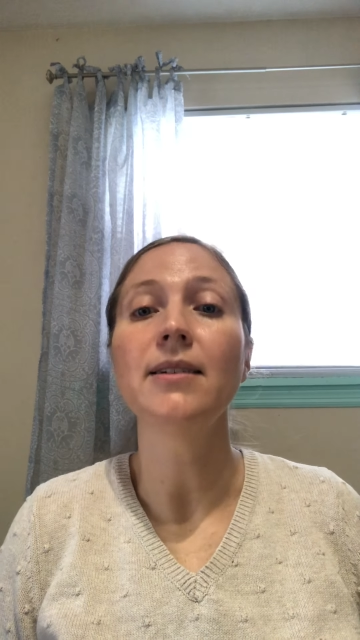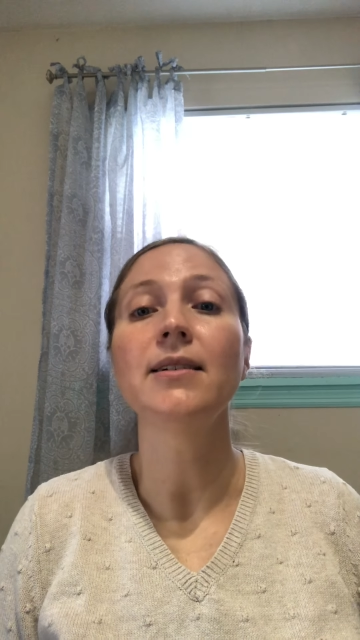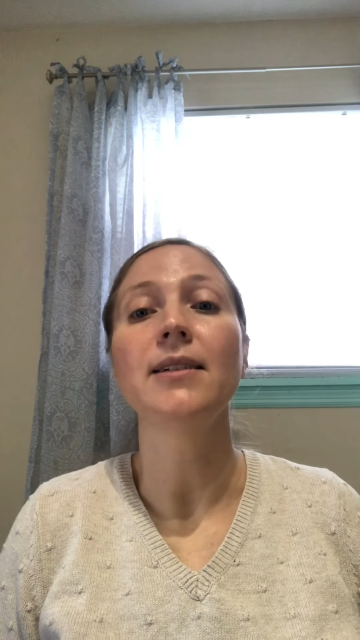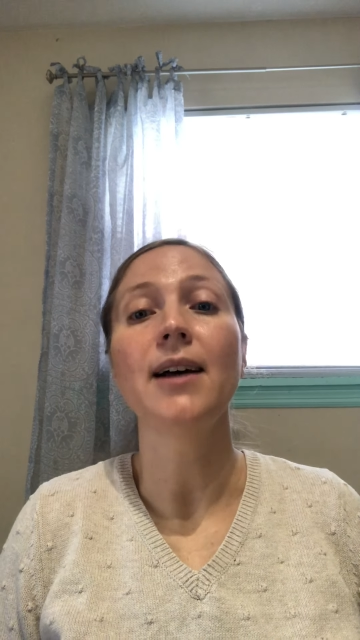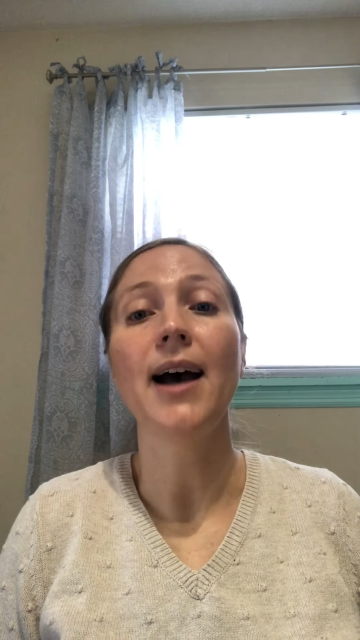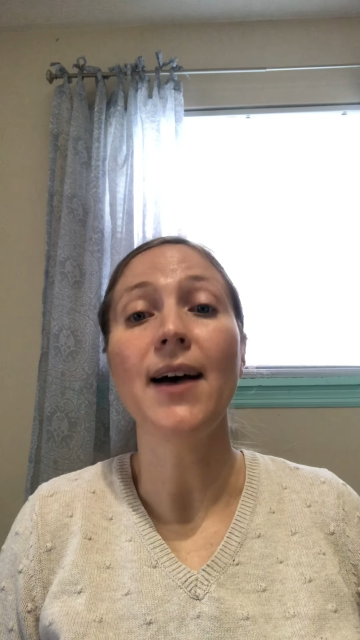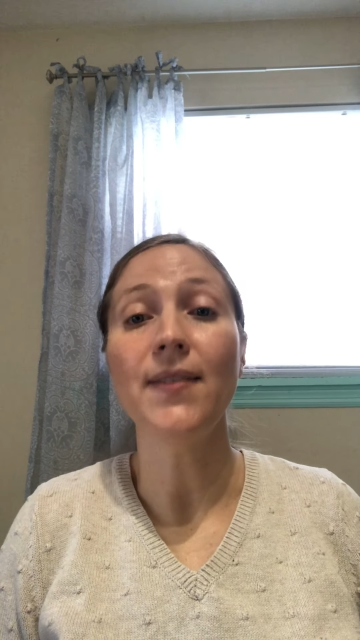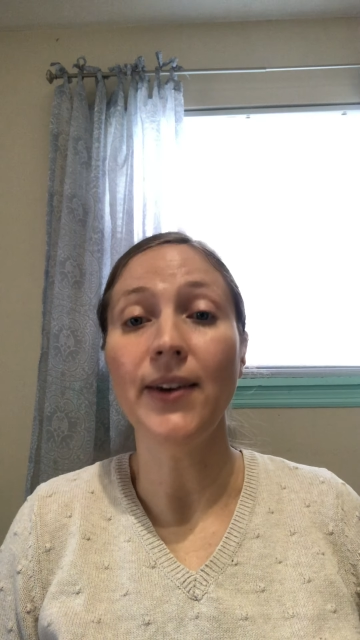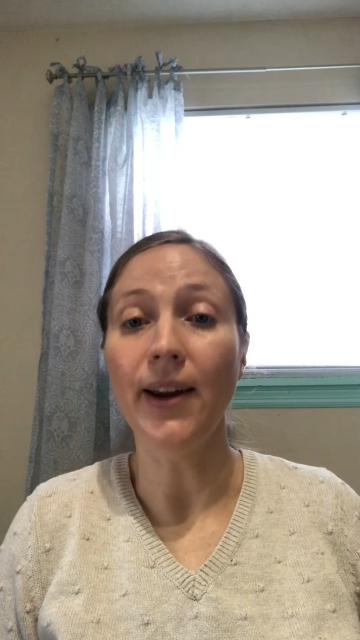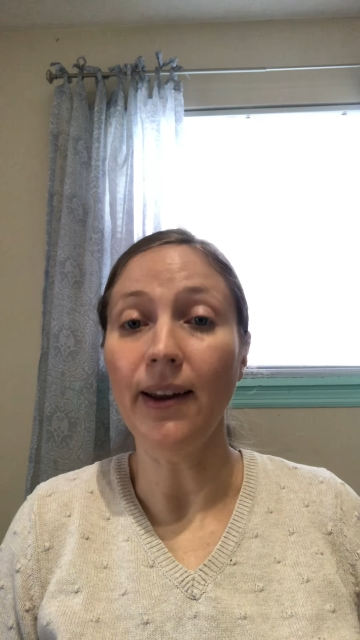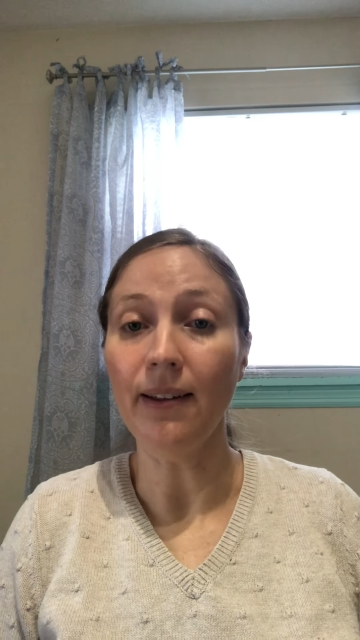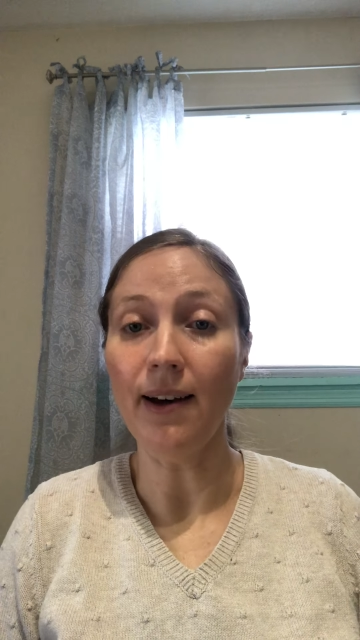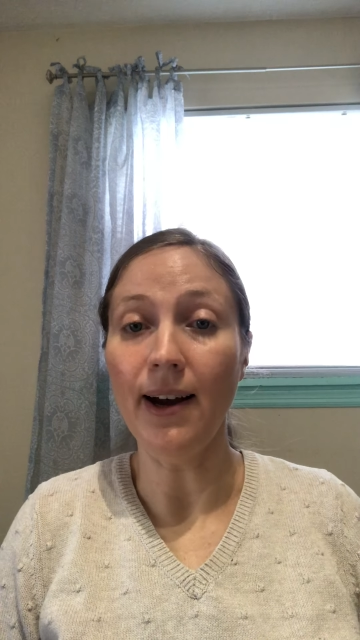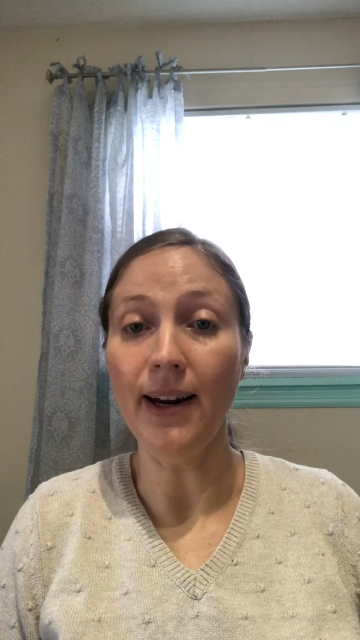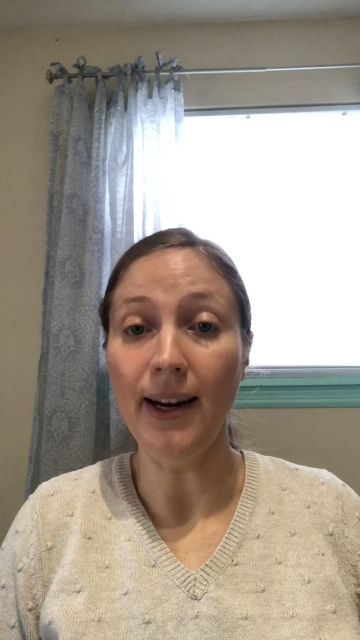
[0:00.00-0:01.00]
having a
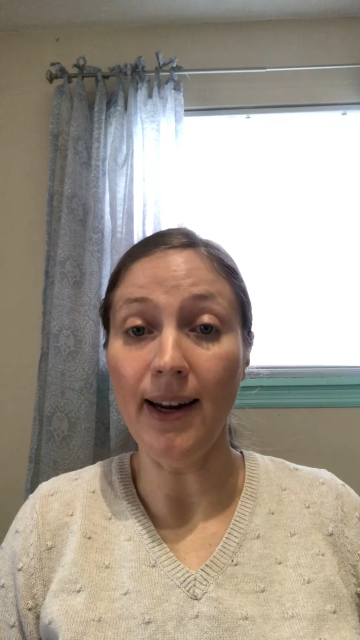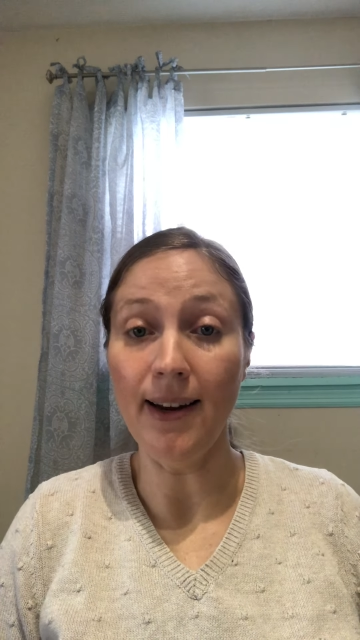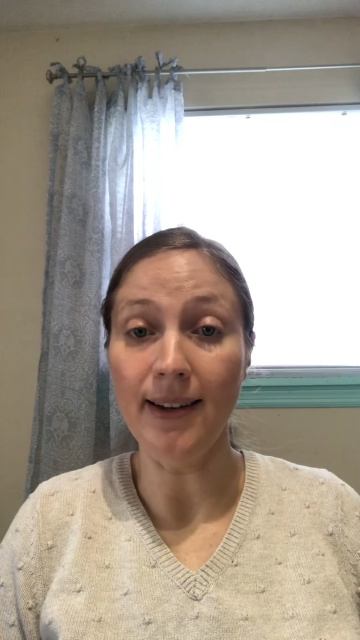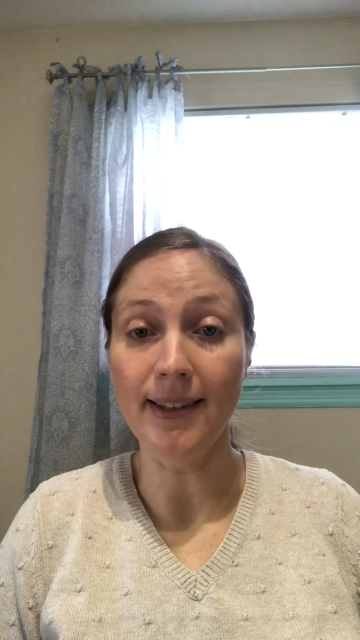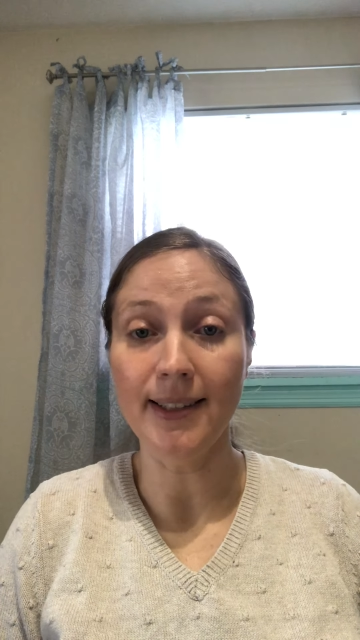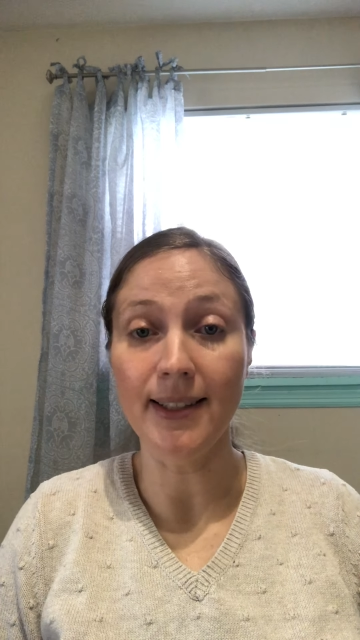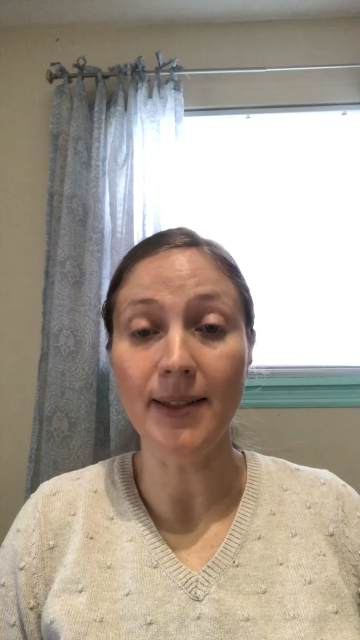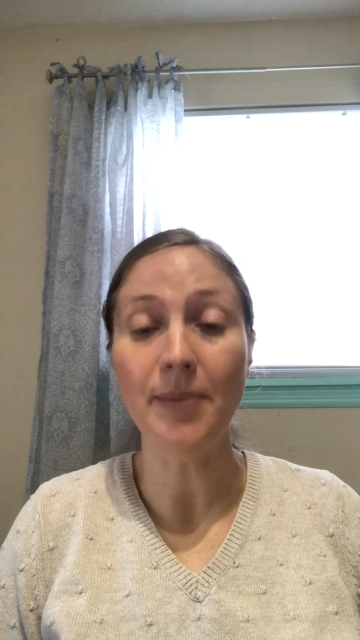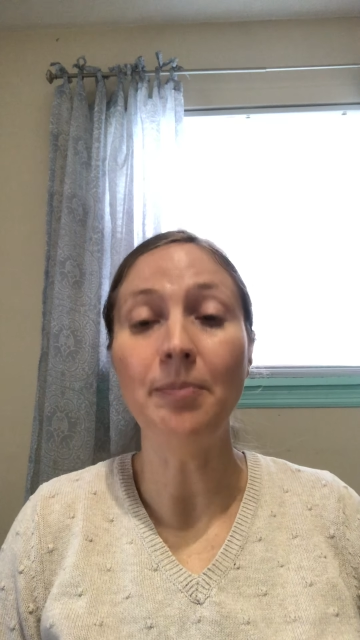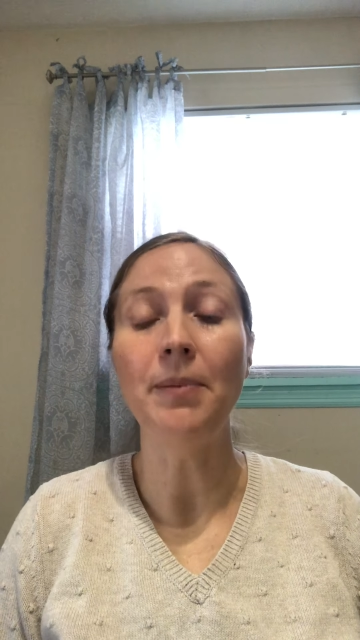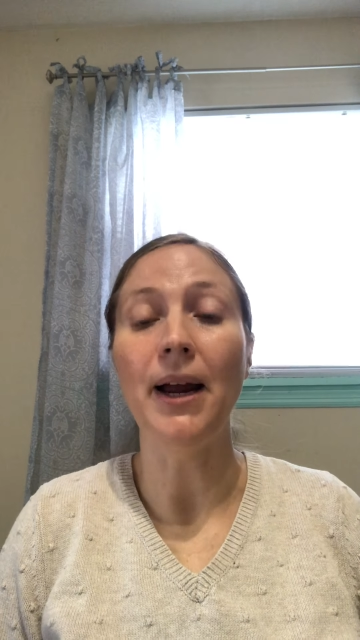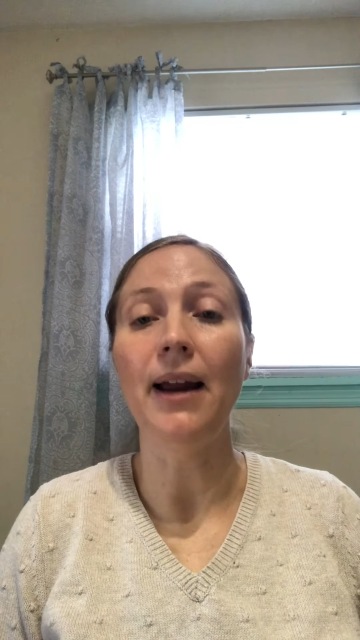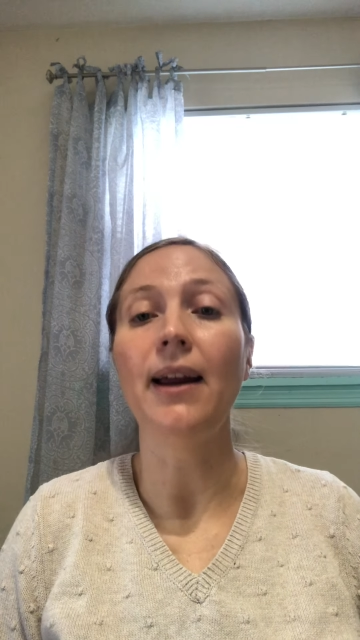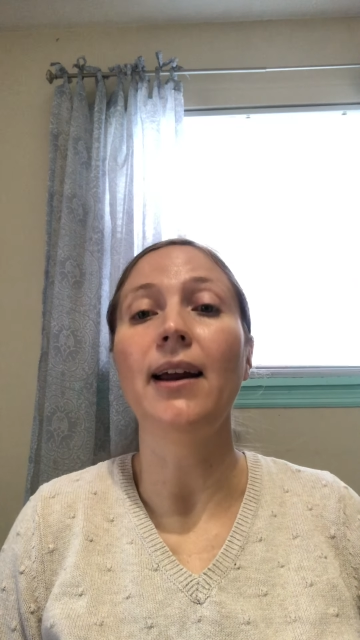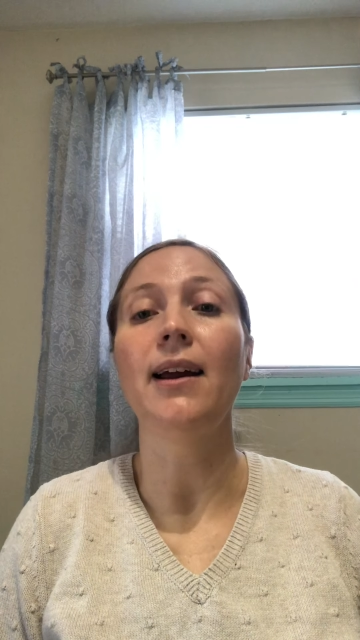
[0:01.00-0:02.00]
client
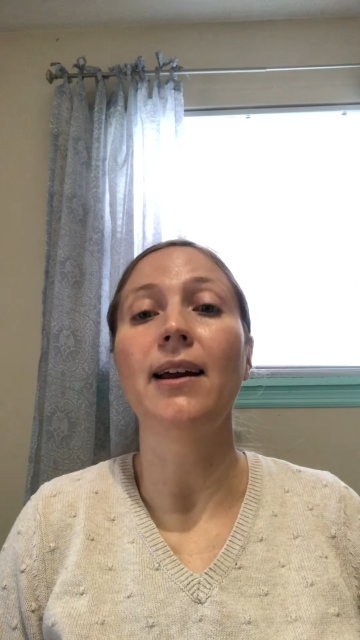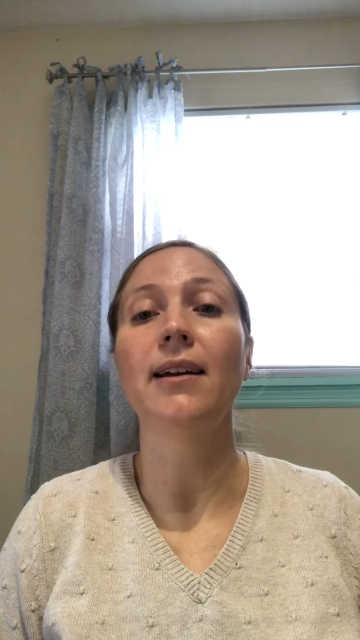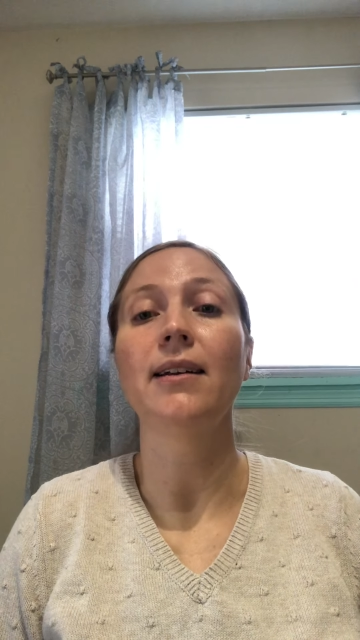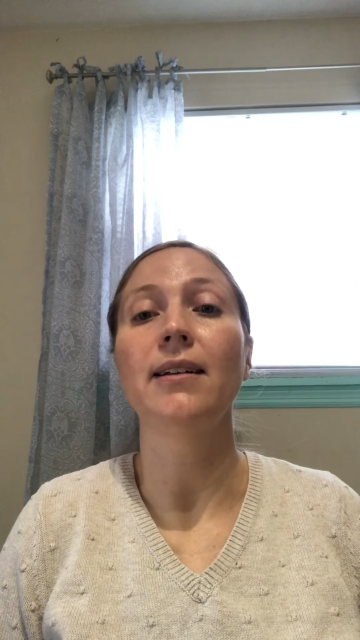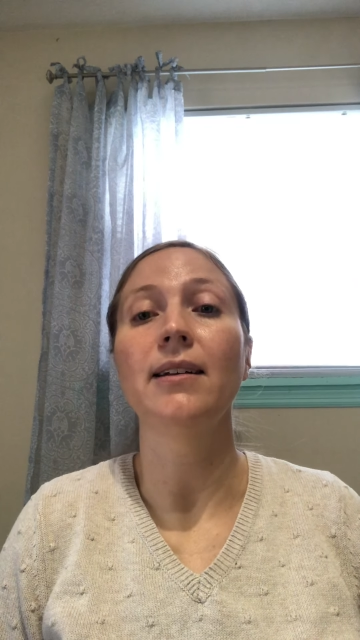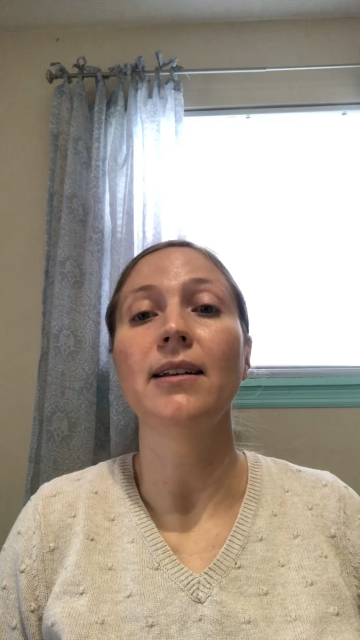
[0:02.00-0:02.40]
make